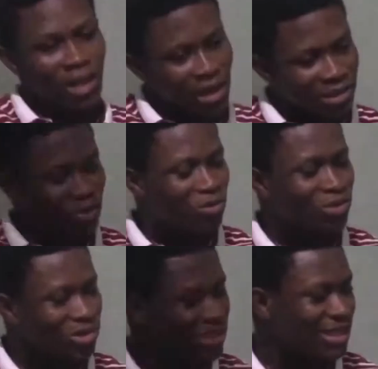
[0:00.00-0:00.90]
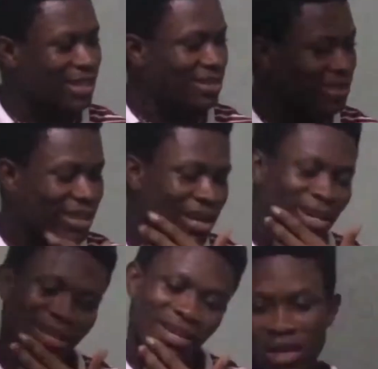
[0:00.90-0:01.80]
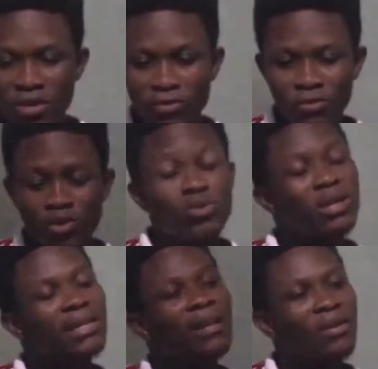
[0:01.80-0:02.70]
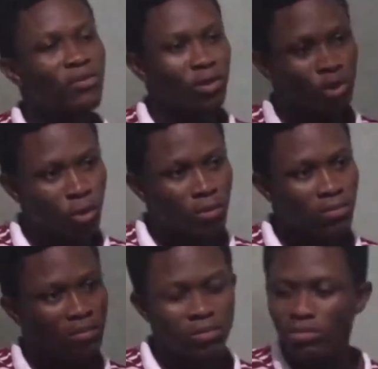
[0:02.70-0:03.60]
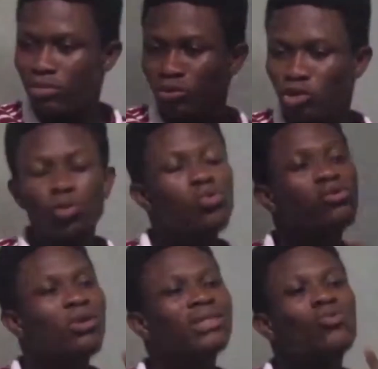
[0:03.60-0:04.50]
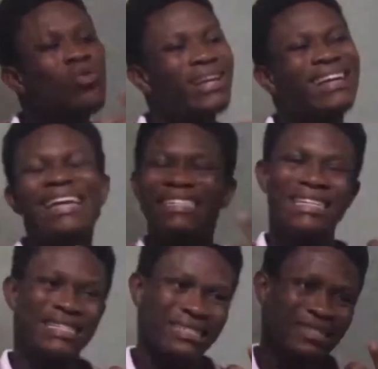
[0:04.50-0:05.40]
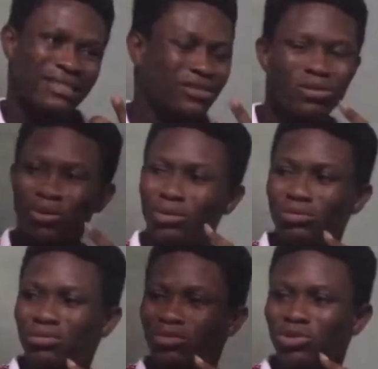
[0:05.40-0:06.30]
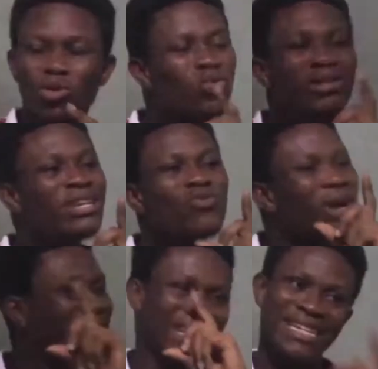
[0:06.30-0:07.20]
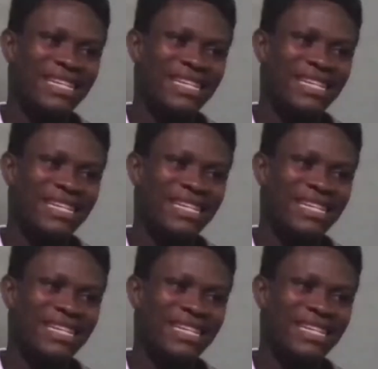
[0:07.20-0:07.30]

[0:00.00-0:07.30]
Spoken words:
Confucius said, he said that if you really love your job, you will not work a day. You wouldn't work a day.